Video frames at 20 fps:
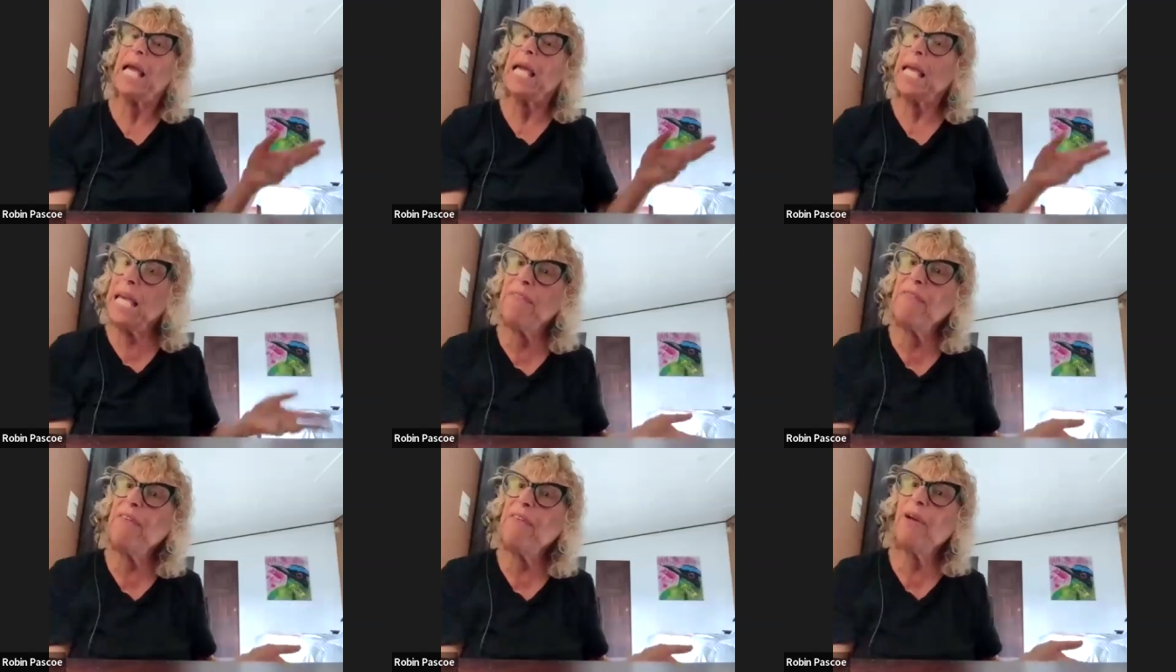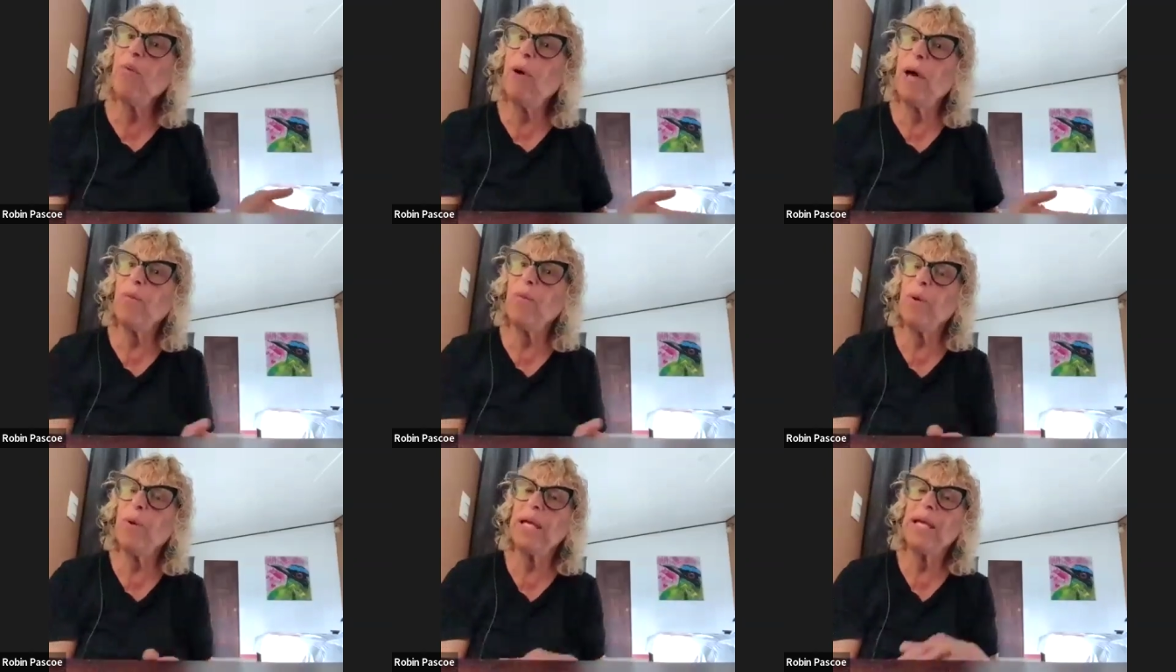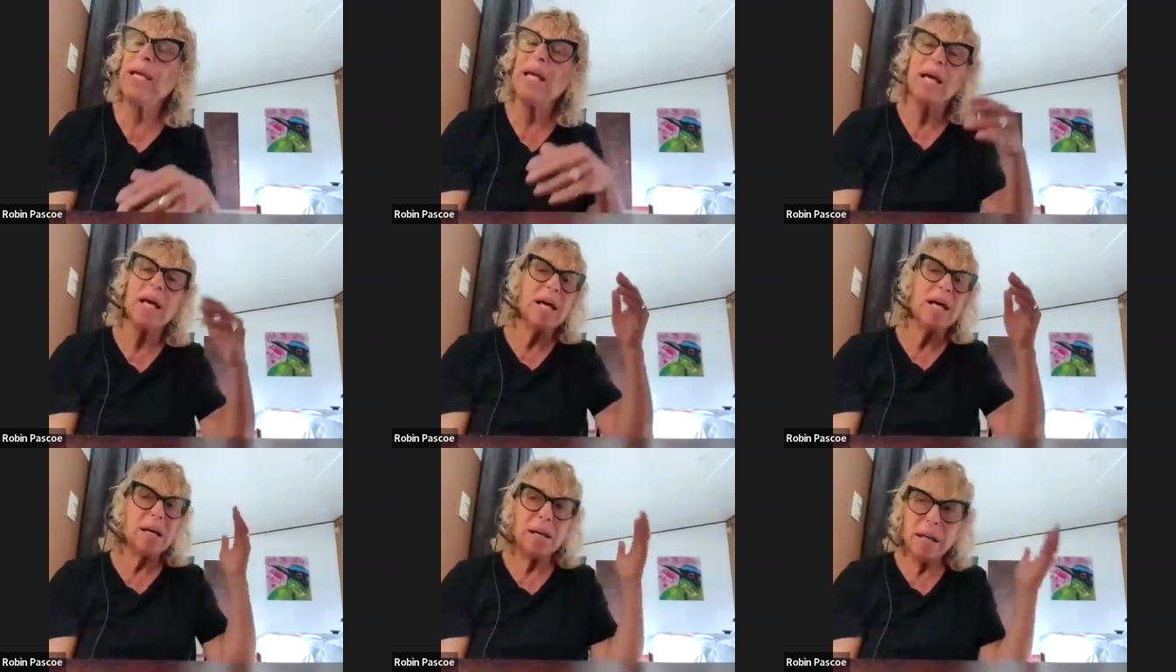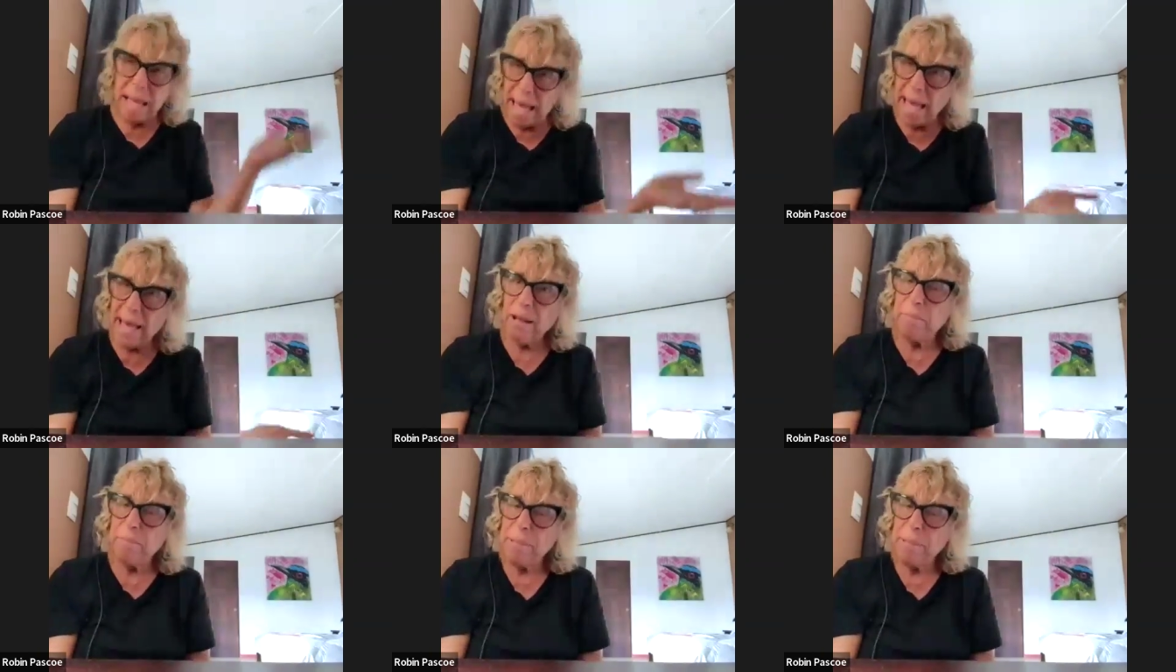Even when we
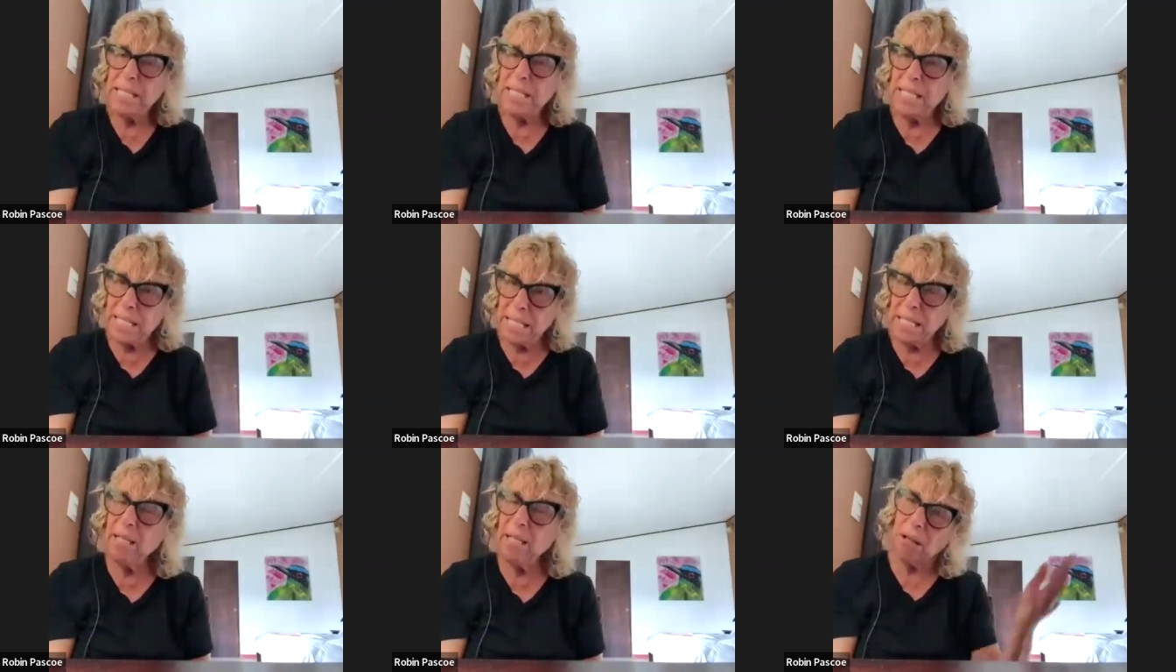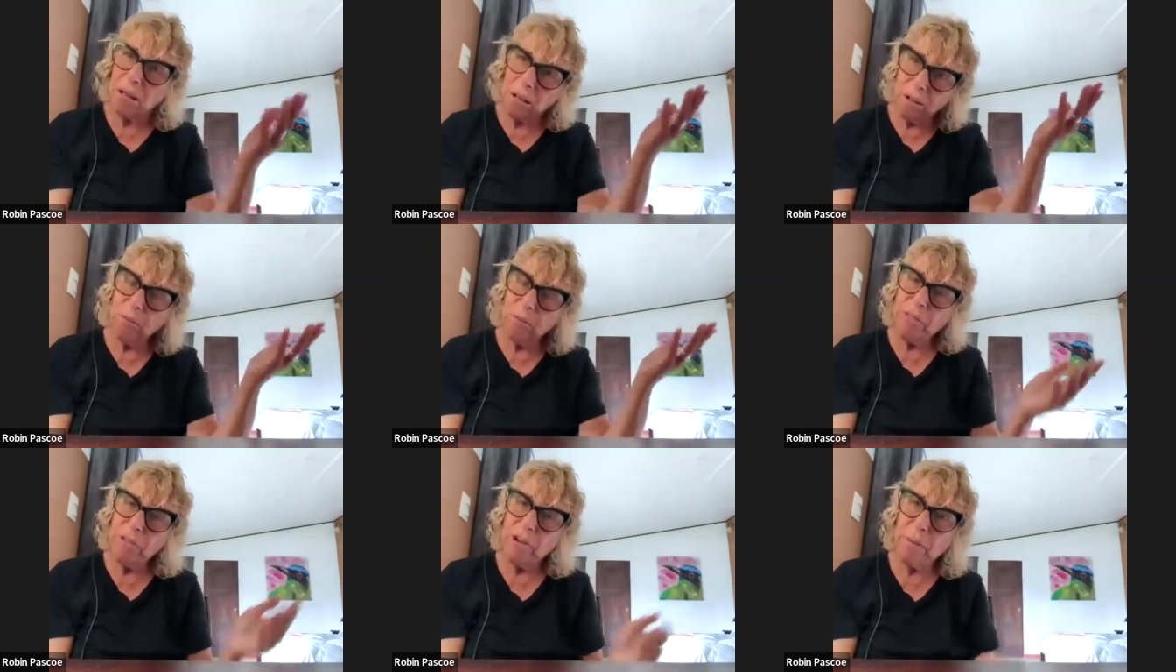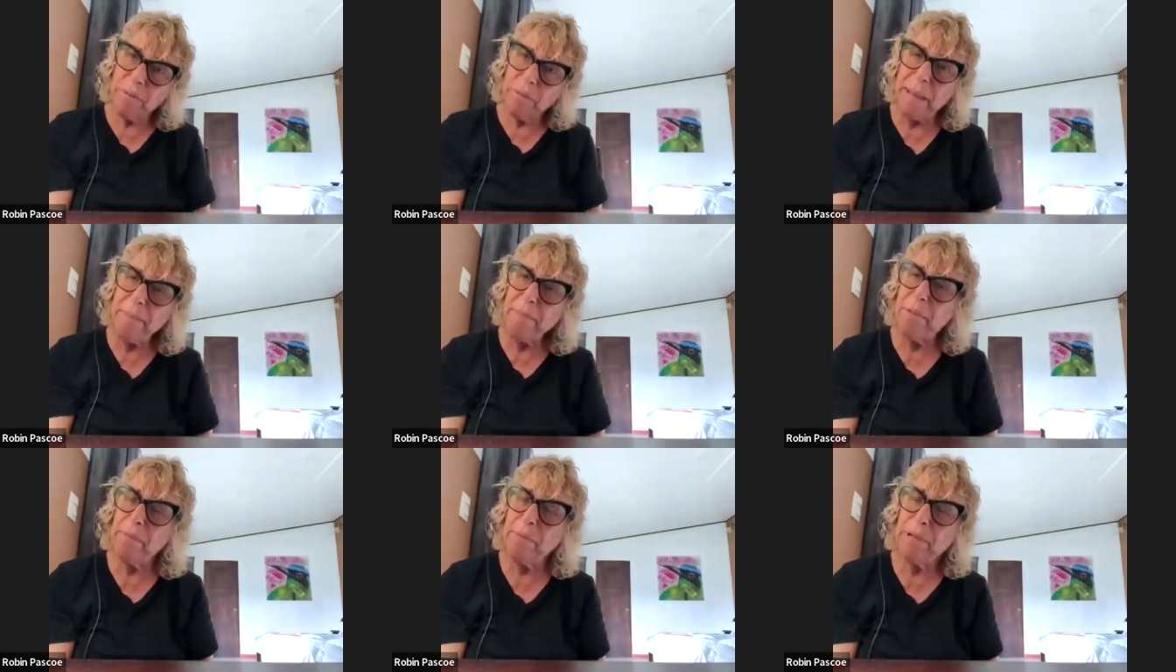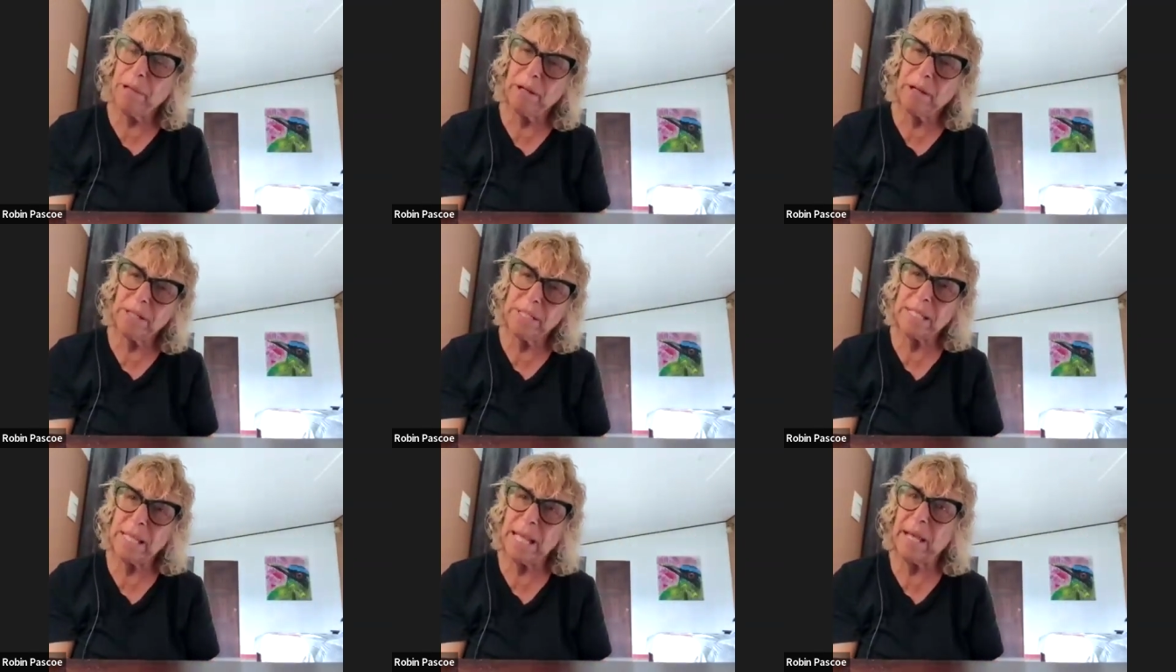had a big deal with our Maple Bear
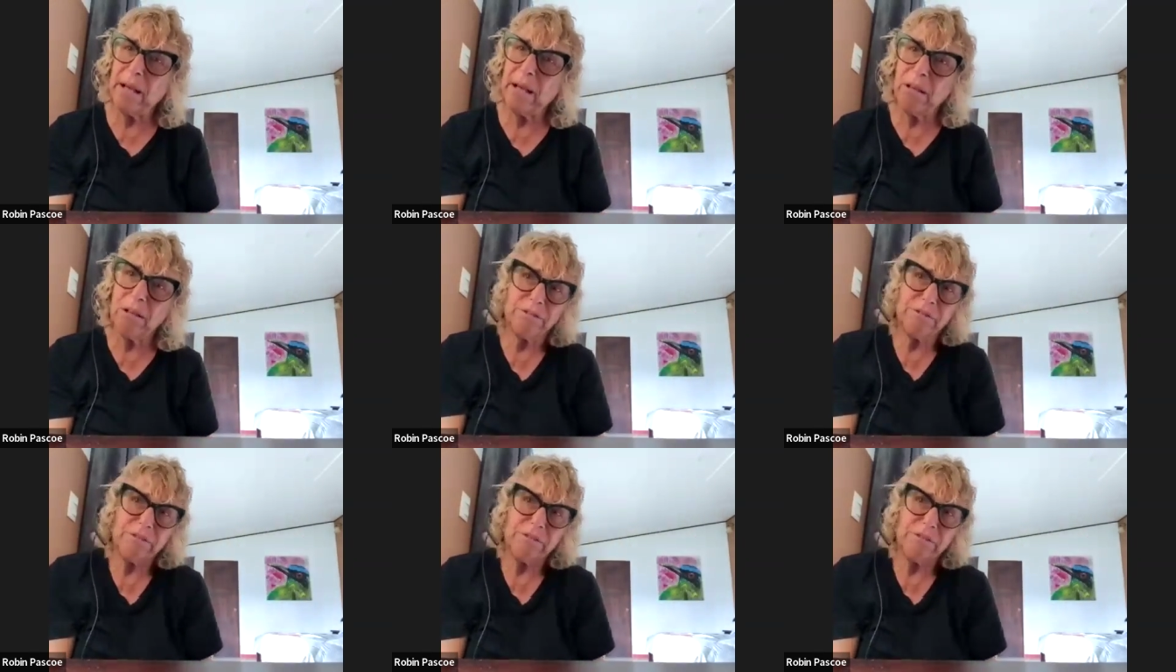sale